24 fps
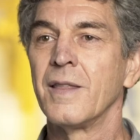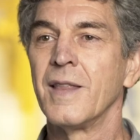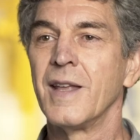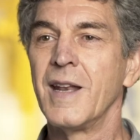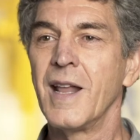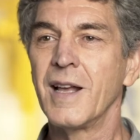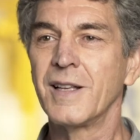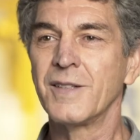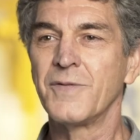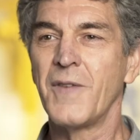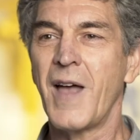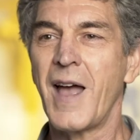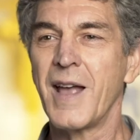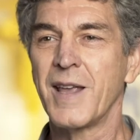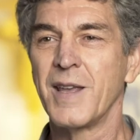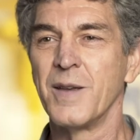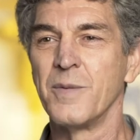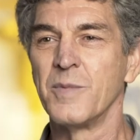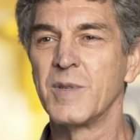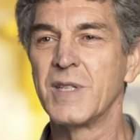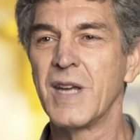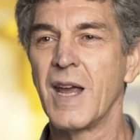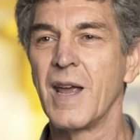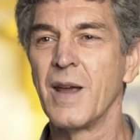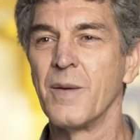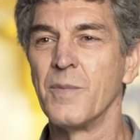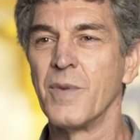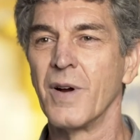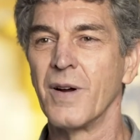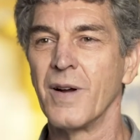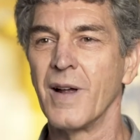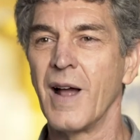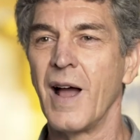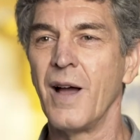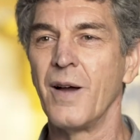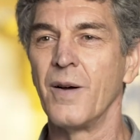The next vacuum
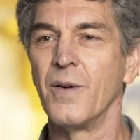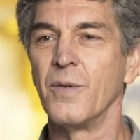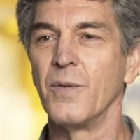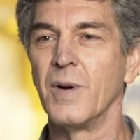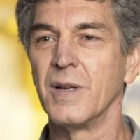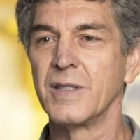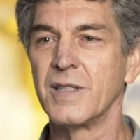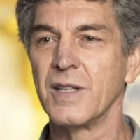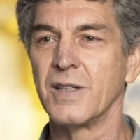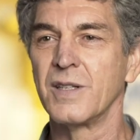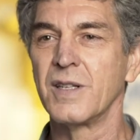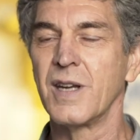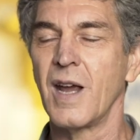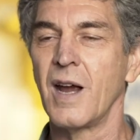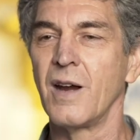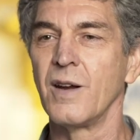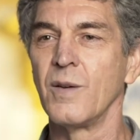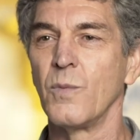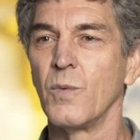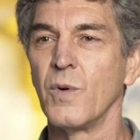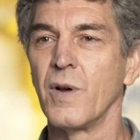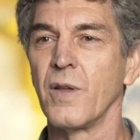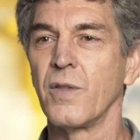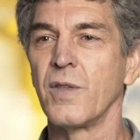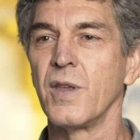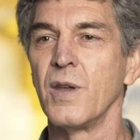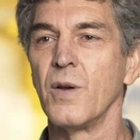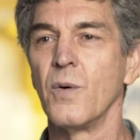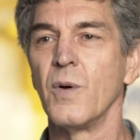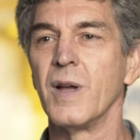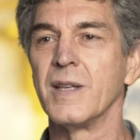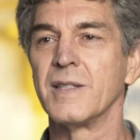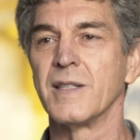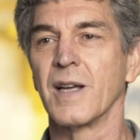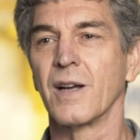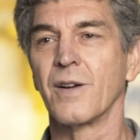chamber I want to share with
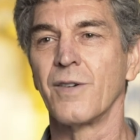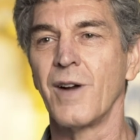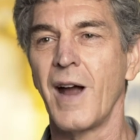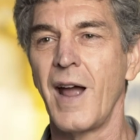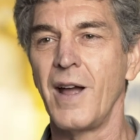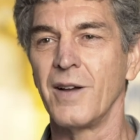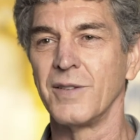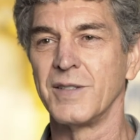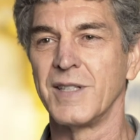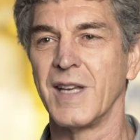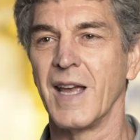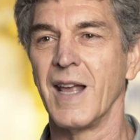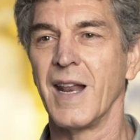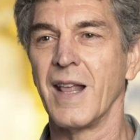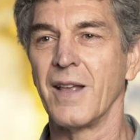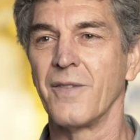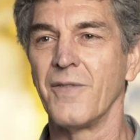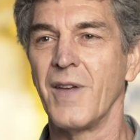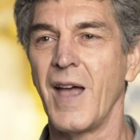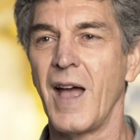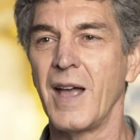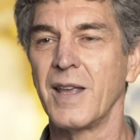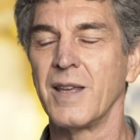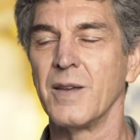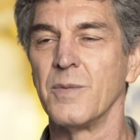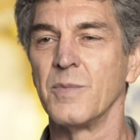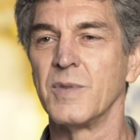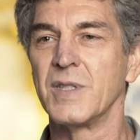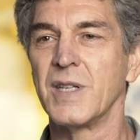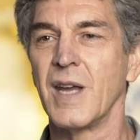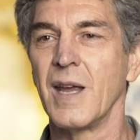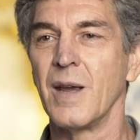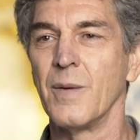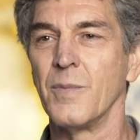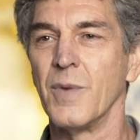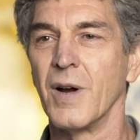you is a cryogenic vacuum
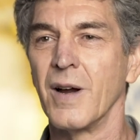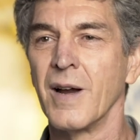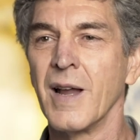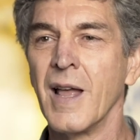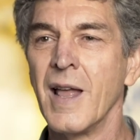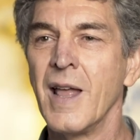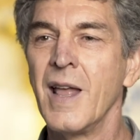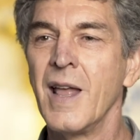chamber.